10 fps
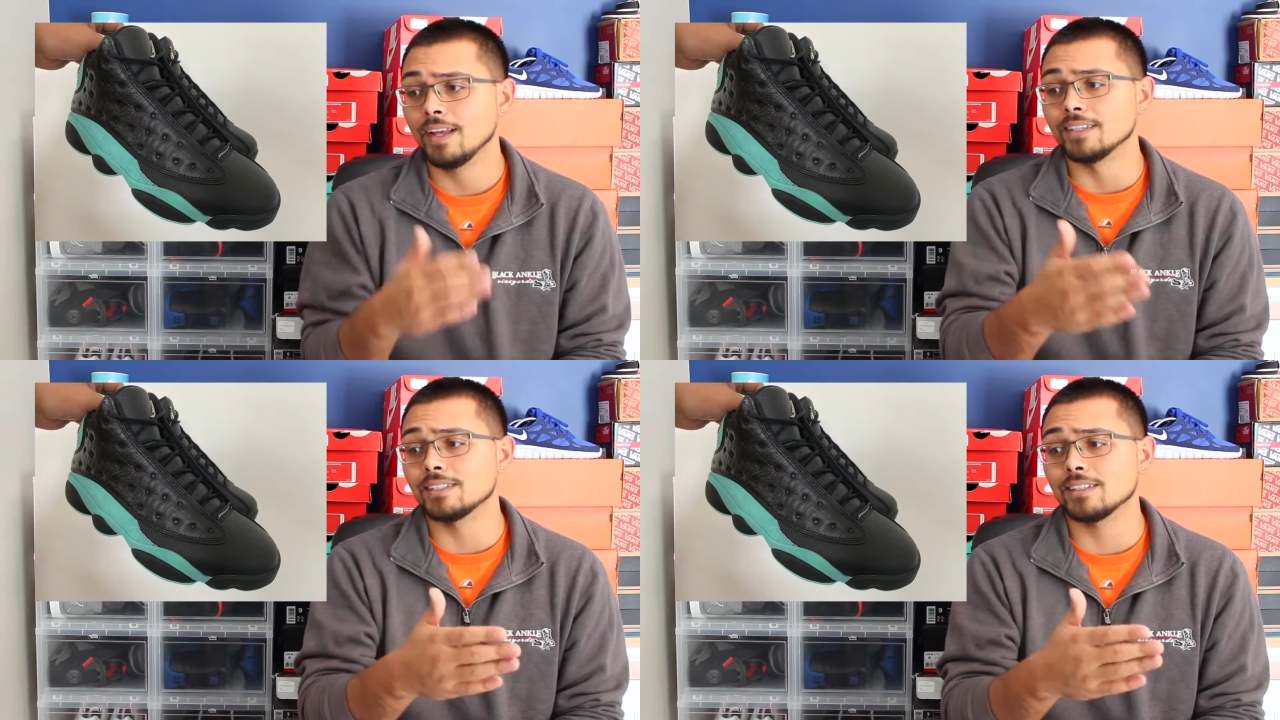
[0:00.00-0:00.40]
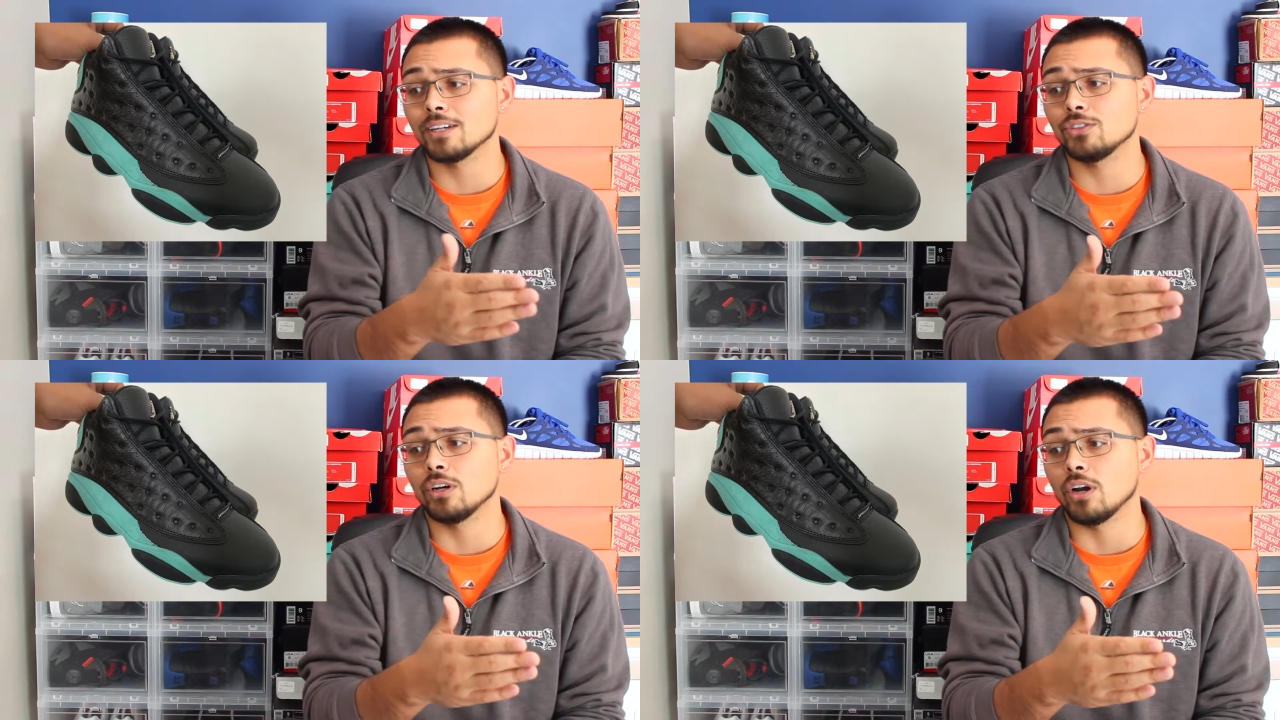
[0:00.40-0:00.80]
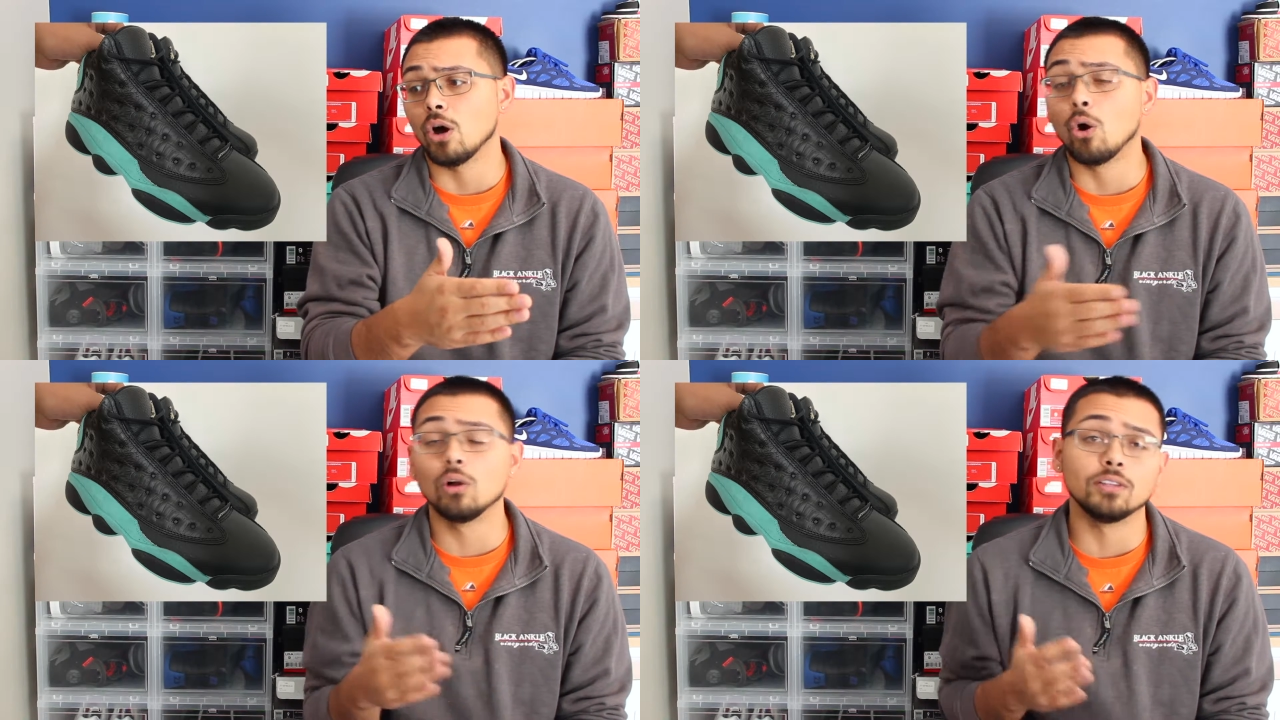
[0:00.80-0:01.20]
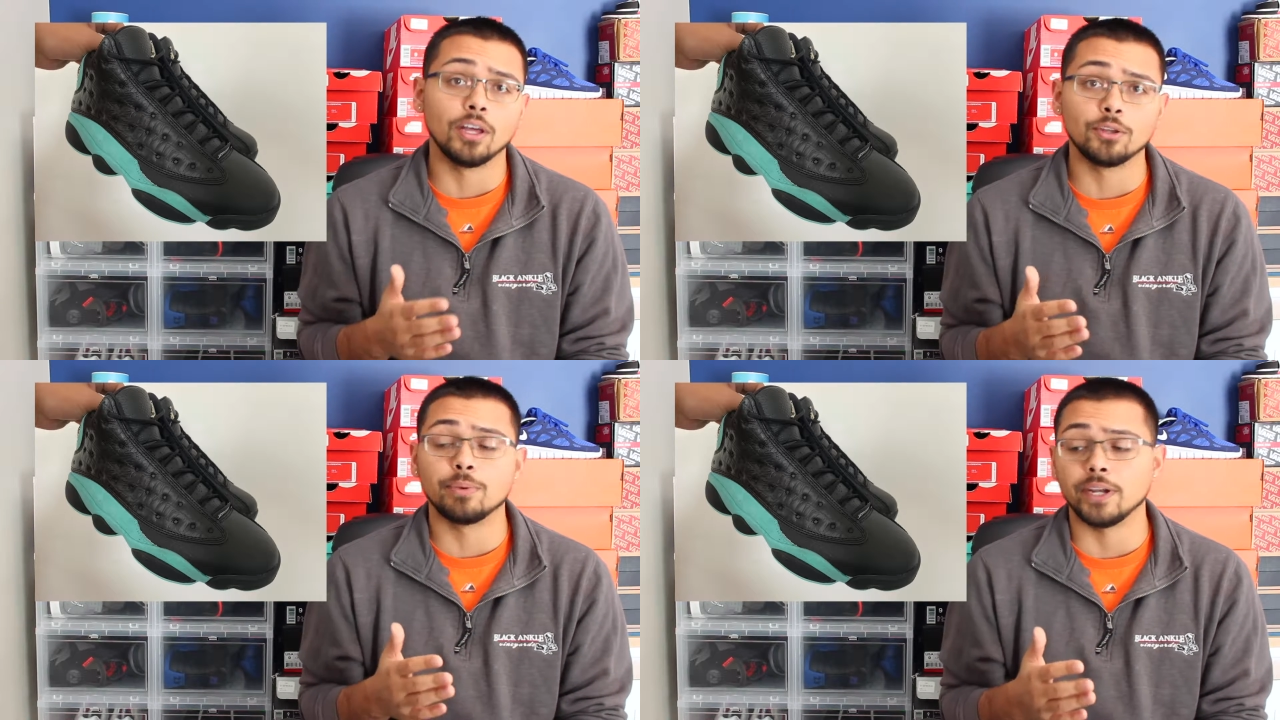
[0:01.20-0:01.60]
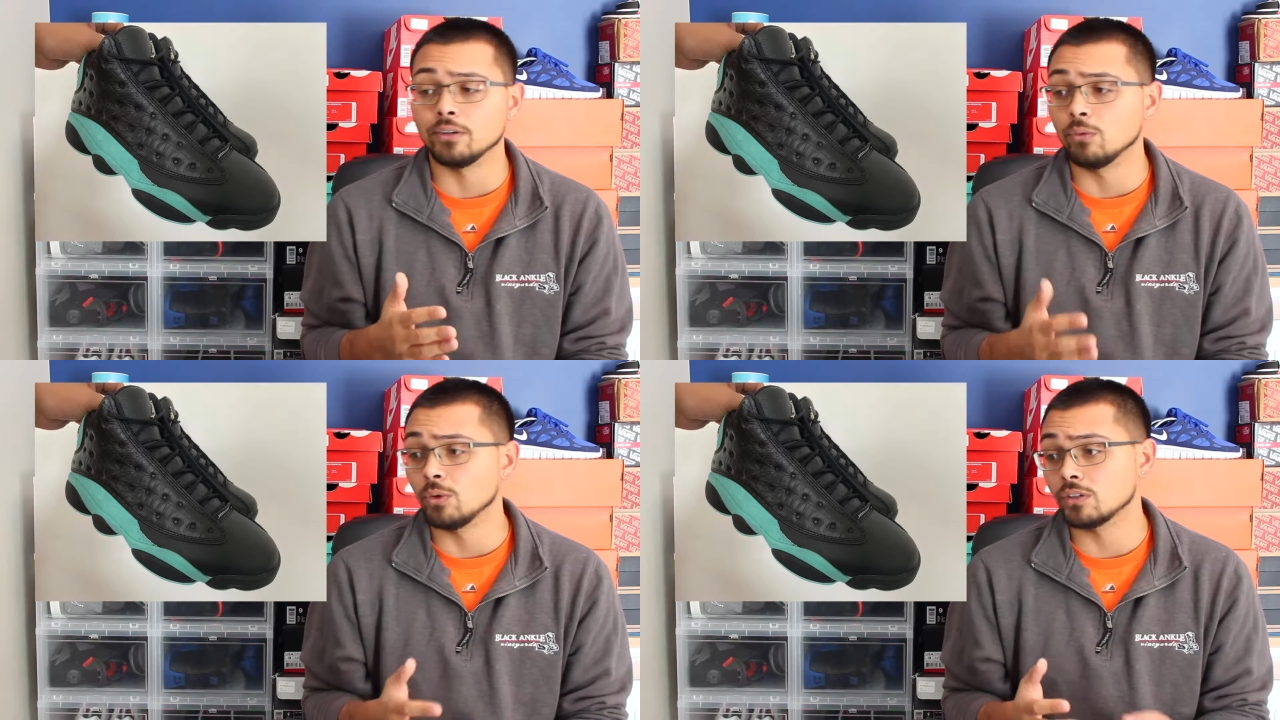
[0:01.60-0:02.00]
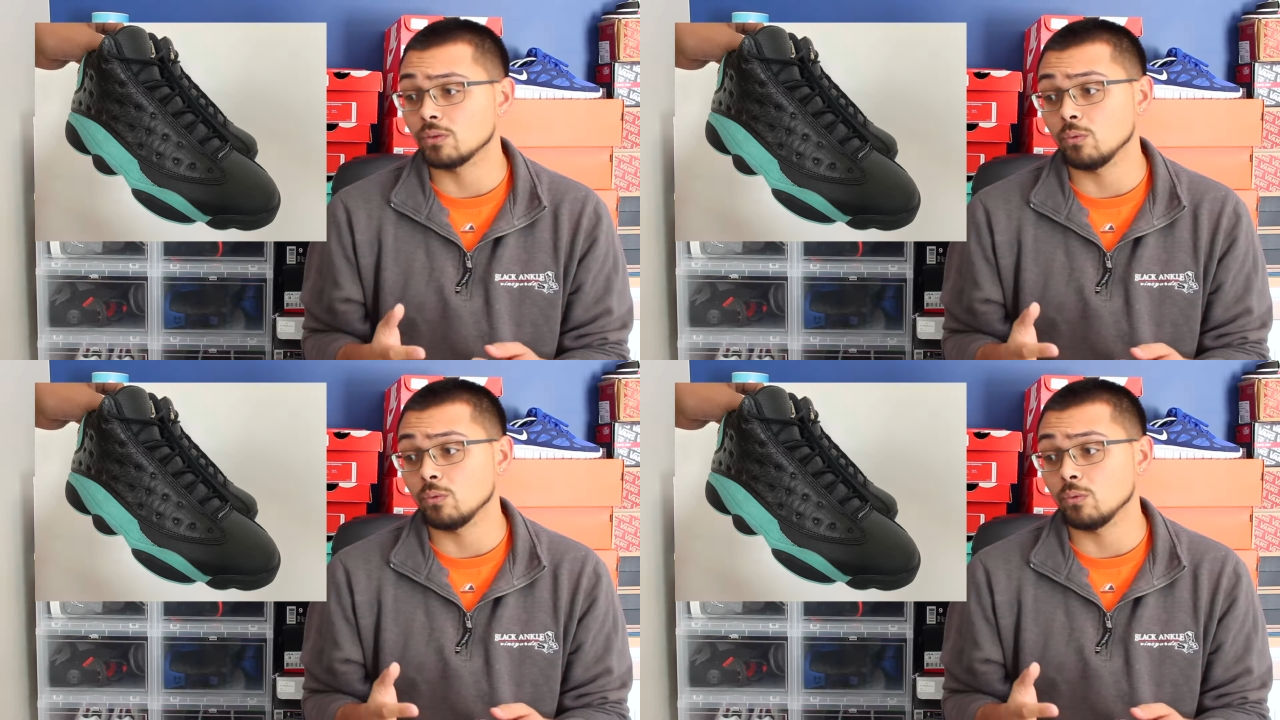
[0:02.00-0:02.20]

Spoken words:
This is actually an all leather panel with